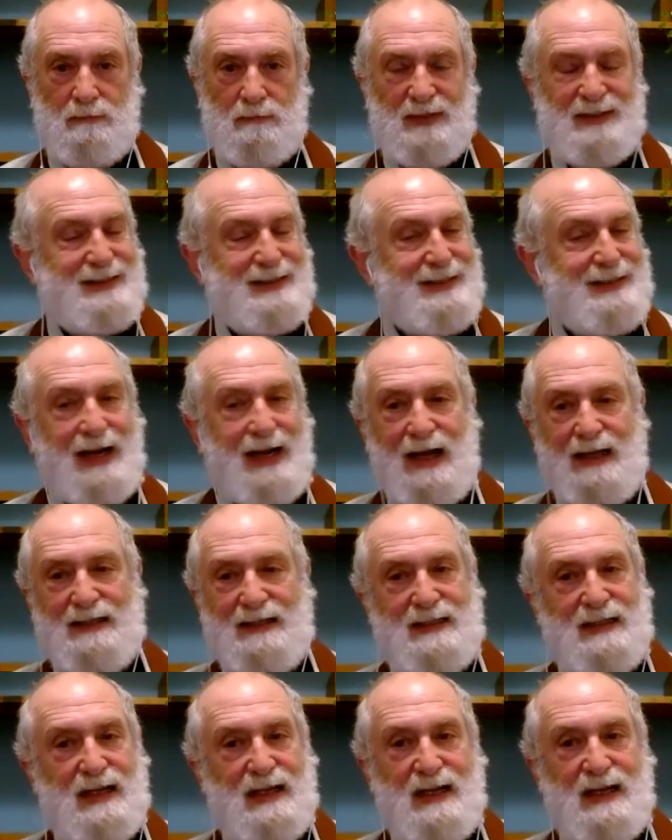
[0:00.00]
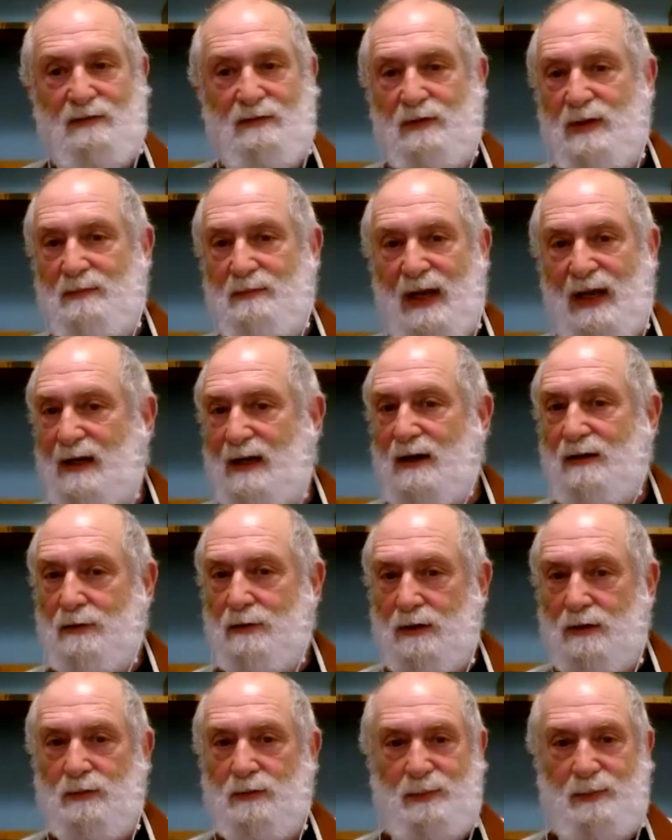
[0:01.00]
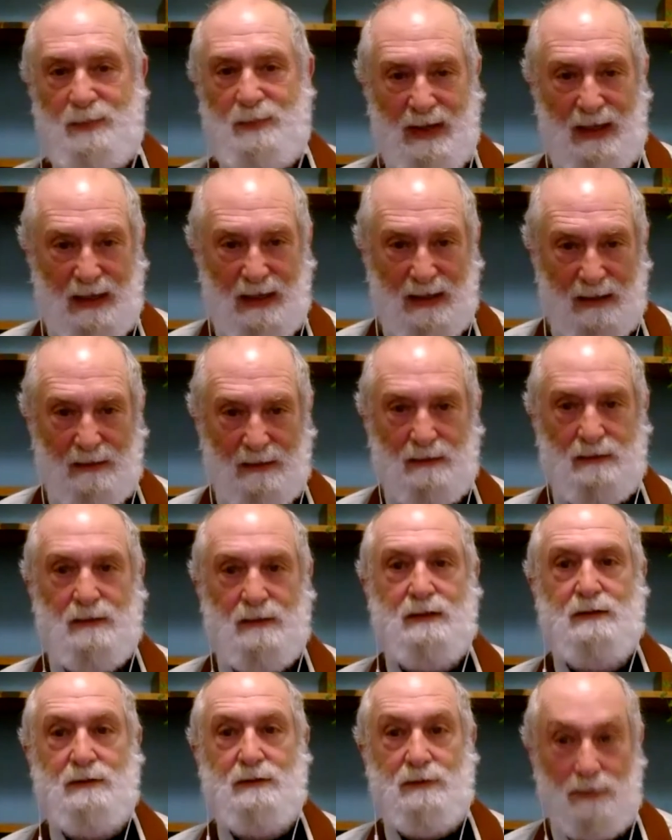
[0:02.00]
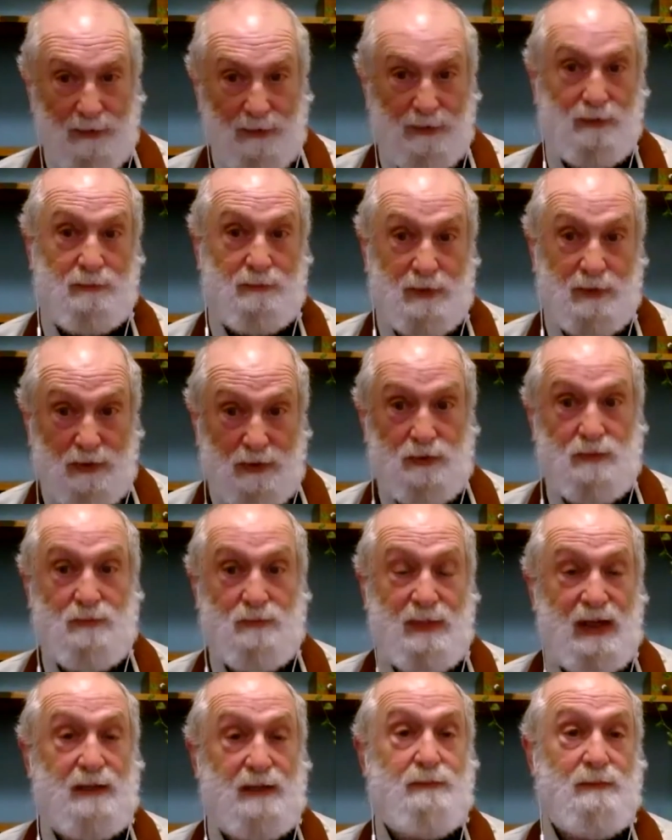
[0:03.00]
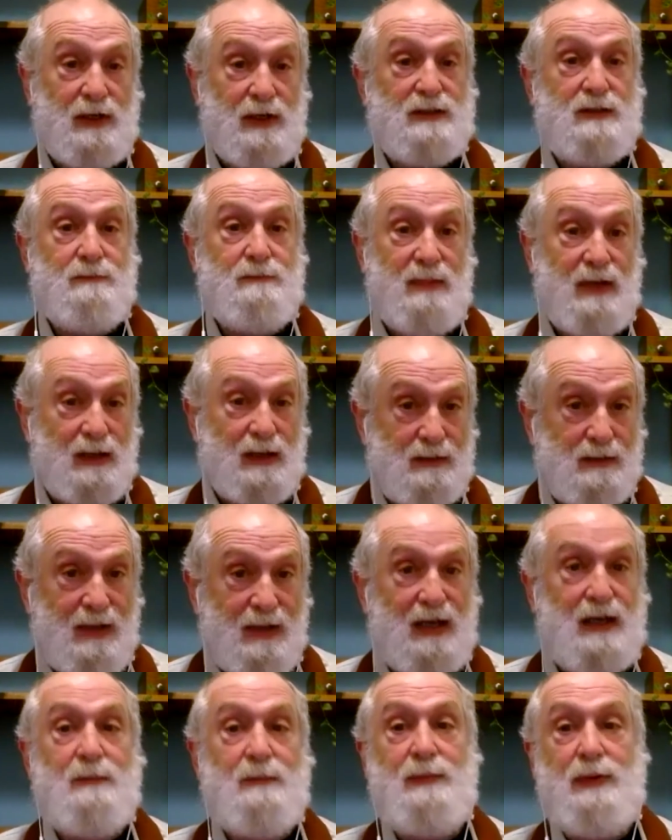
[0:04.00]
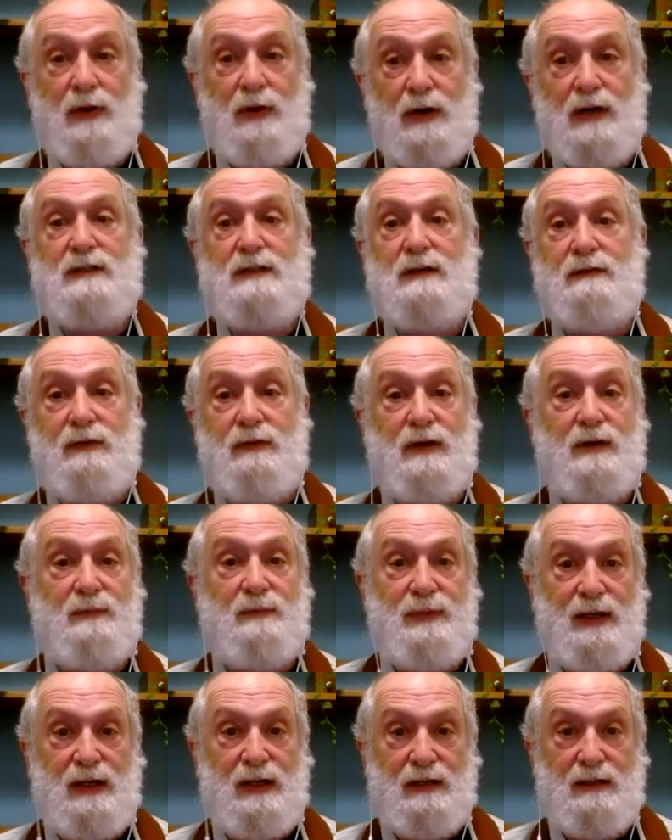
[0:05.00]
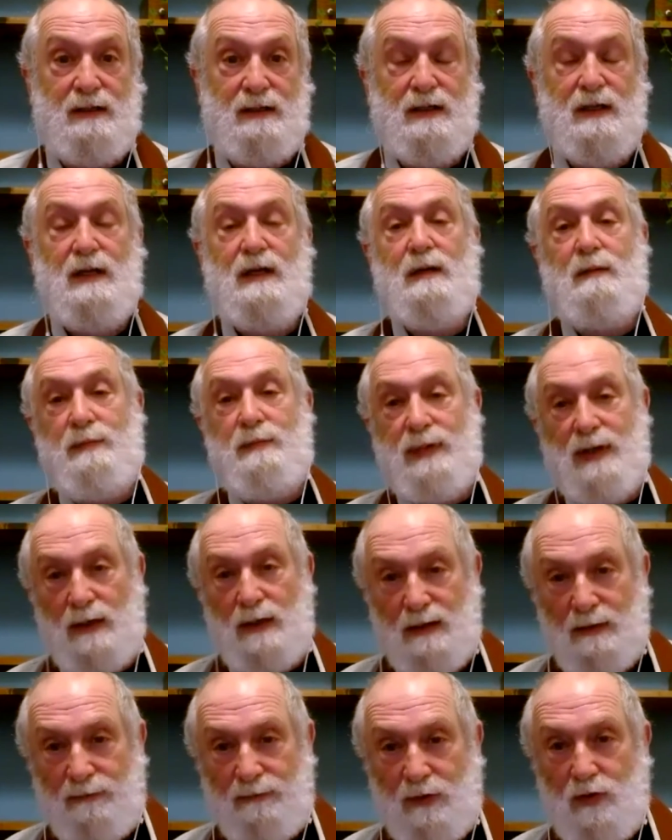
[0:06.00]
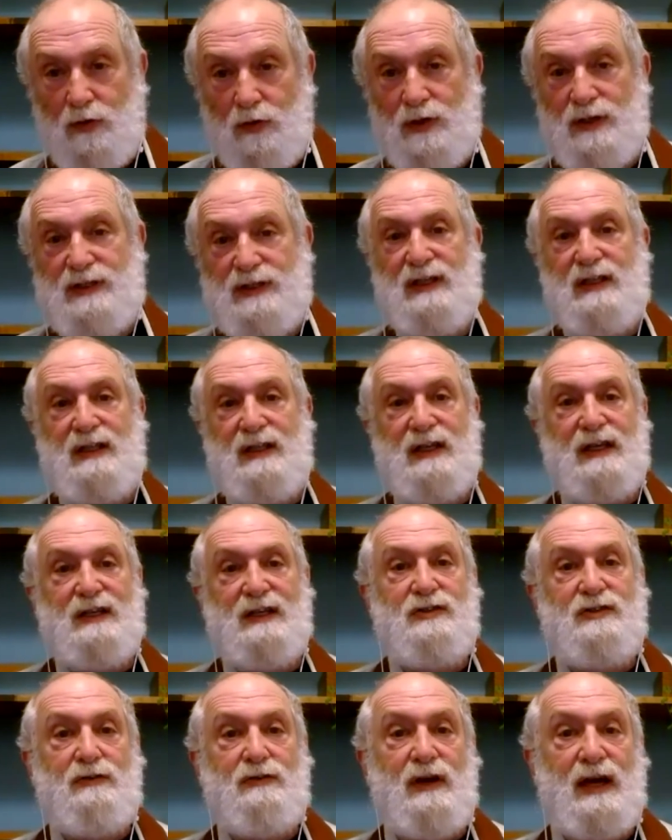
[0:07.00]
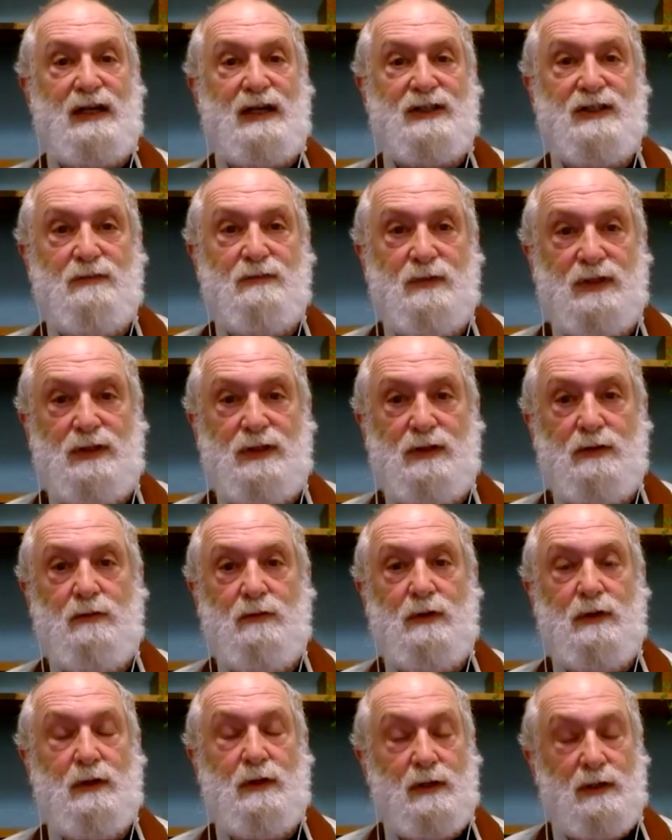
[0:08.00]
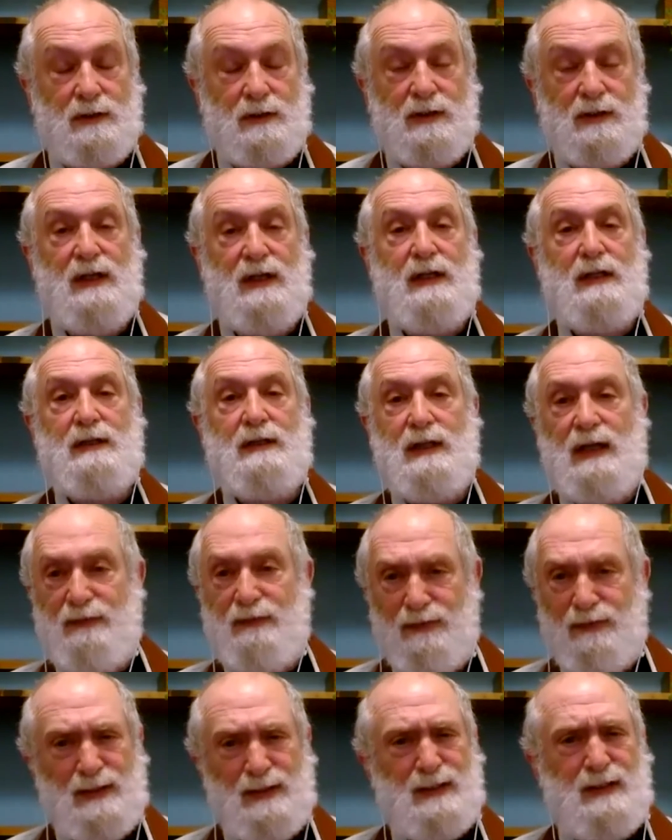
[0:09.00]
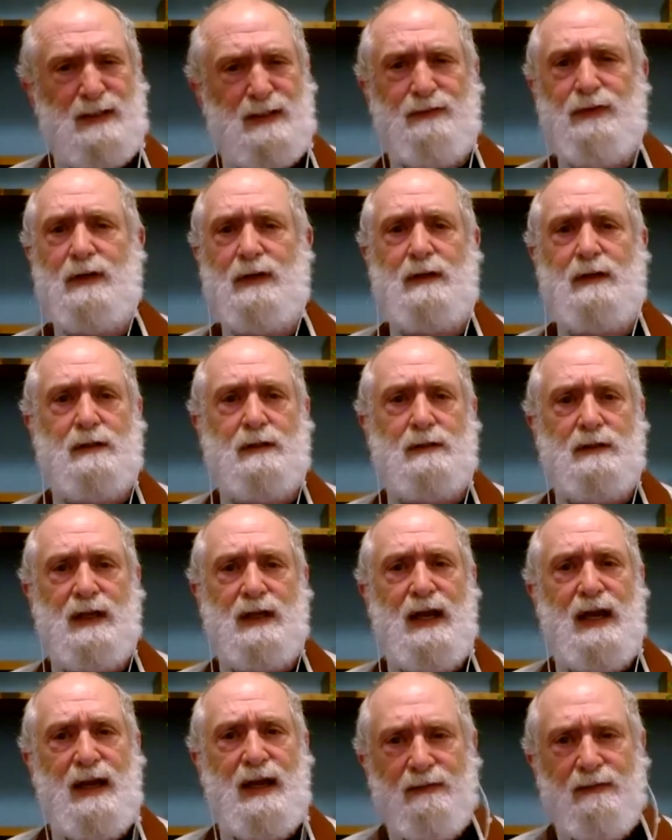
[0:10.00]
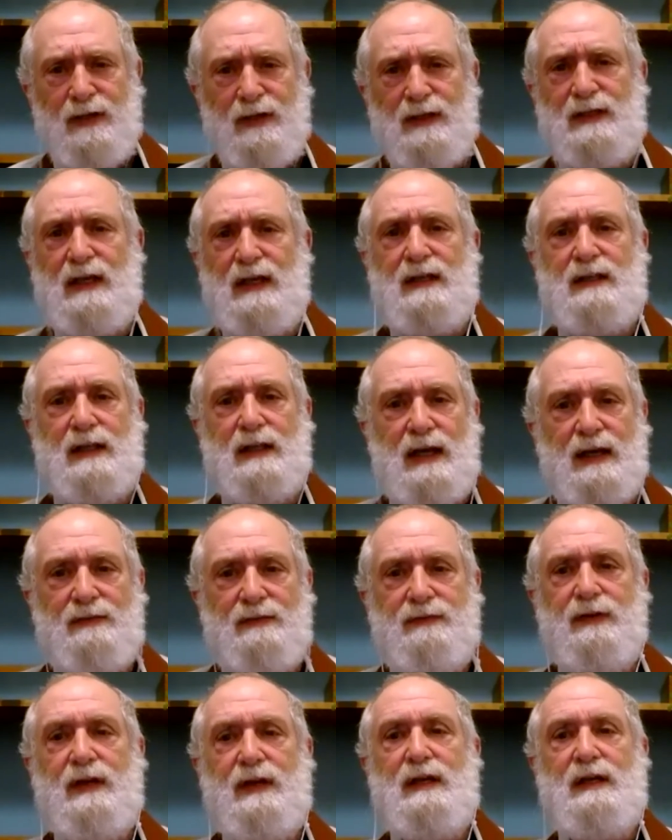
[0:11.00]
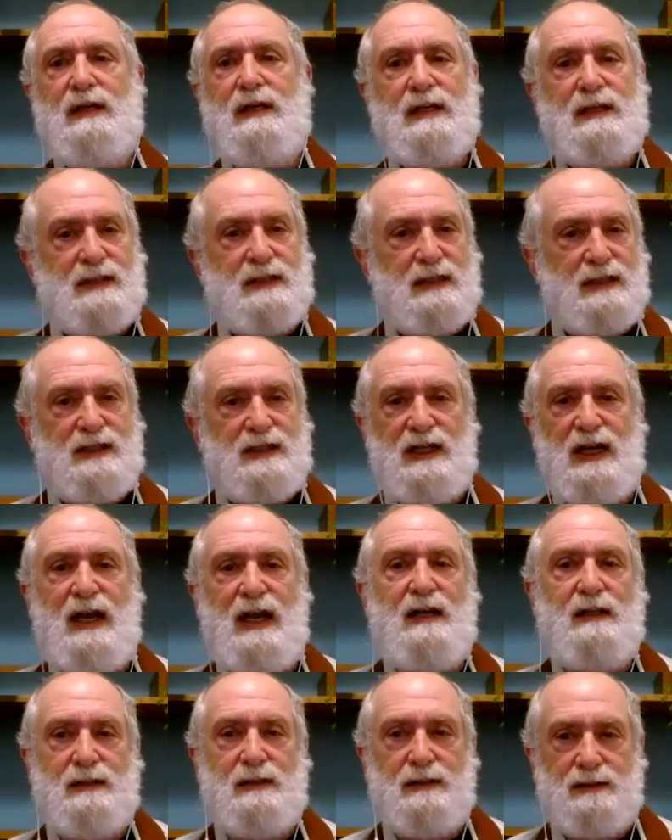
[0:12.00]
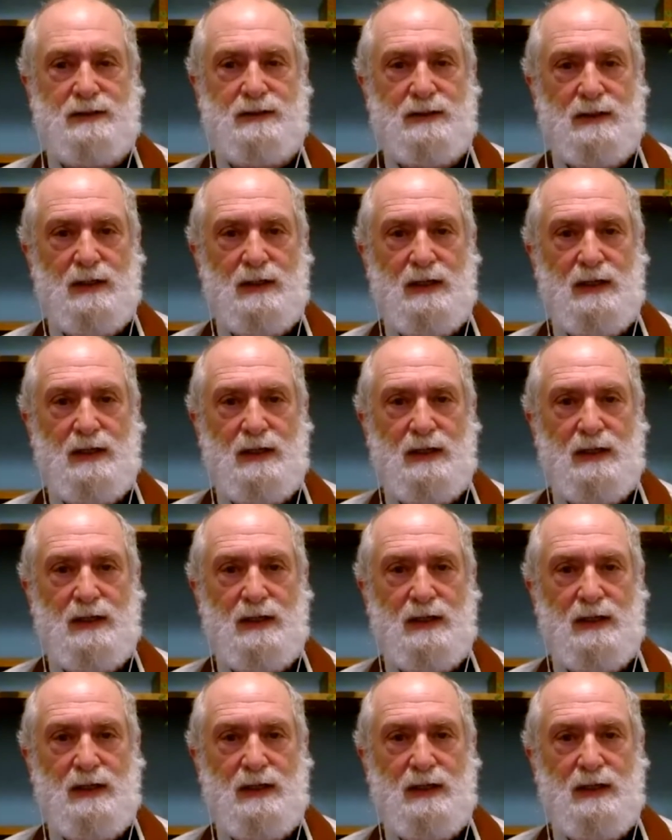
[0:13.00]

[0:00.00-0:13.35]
It's not saying we make our own pain, although we do make much, many parts of our pain. But of course, in the interaction with the world, life is difficult. Everyday life is a challenge.